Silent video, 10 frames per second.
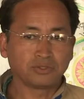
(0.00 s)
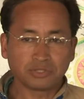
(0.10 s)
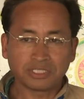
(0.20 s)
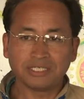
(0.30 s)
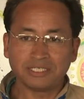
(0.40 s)

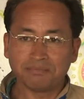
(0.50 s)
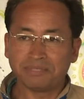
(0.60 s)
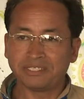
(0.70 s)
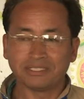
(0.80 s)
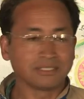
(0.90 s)
totally
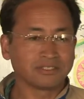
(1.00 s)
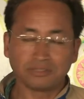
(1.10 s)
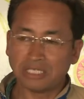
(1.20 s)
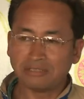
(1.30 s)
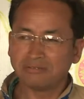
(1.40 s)
dependent.
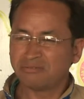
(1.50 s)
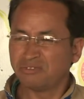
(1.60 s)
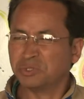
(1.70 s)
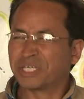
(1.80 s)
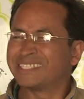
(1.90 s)

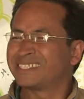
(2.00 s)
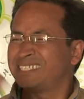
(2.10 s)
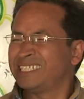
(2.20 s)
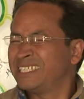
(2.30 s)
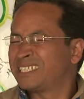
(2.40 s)
You can
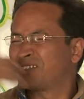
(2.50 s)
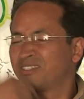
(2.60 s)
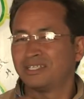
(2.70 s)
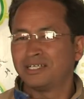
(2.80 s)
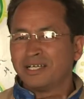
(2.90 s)
see
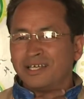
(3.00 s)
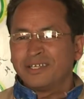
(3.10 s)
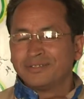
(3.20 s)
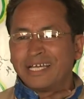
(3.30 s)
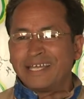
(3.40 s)
it.
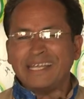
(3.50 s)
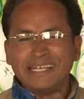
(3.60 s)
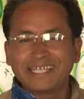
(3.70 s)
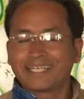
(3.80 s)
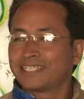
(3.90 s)
An
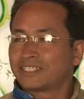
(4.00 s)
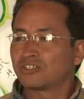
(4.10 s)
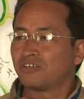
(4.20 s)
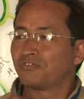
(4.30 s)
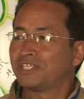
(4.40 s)
indicator
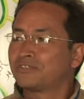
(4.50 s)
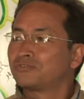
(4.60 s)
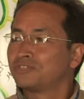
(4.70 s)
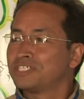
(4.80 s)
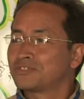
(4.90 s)
of
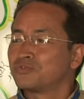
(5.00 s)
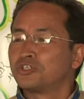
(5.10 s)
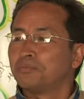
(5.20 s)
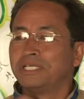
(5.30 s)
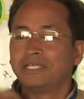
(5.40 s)
this
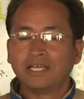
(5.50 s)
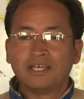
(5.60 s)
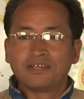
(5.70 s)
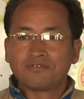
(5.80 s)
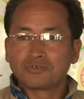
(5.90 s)
would be
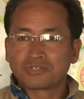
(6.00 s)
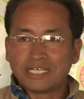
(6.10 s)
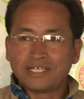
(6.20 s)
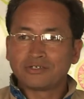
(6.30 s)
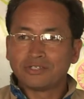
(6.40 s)
if you
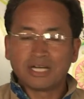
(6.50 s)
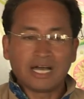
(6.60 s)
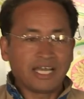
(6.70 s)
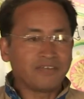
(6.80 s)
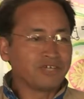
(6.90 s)
stand on the
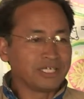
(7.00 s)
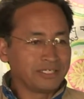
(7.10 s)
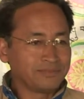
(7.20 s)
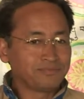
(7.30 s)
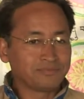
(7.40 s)
highway
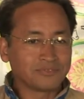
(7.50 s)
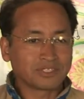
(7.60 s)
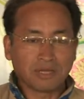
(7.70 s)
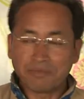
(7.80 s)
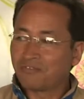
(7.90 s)

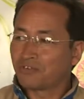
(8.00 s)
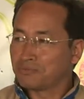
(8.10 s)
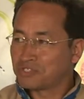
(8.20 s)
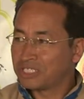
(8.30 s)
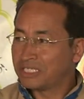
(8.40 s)
coming
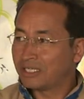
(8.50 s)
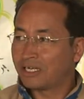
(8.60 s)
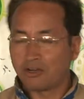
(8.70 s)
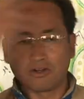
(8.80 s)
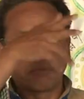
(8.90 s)
from
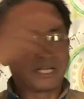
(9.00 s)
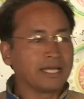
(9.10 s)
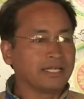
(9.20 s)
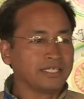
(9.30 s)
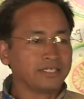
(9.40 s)
Srinagar or
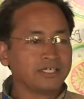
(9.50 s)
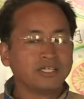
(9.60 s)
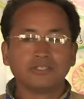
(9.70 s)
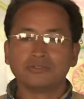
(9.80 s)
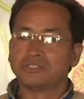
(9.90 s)
Manali,
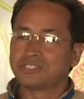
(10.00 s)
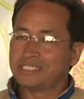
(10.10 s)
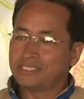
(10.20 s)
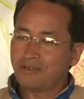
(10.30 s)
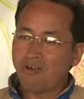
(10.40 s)
you will
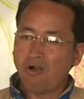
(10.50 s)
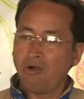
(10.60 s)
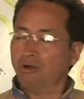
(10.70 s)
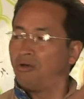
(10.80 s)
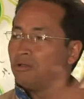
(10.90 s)
see
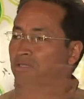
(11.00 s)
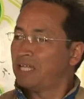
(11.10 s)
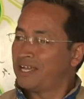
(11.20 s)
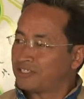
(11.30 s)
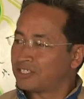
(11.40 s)
all
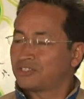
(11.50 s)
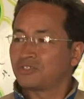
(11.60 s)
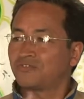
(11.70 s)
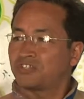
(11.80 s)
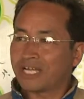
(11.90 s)
hundreds
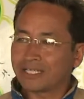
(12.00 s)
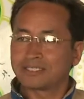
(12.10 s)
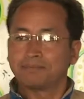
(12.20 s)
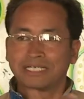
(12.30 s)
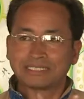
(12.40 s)
of
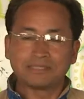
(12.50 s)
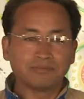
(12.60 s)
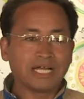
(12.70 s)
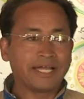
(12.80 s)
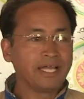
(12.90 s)
trucks passing
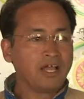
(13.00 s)
by,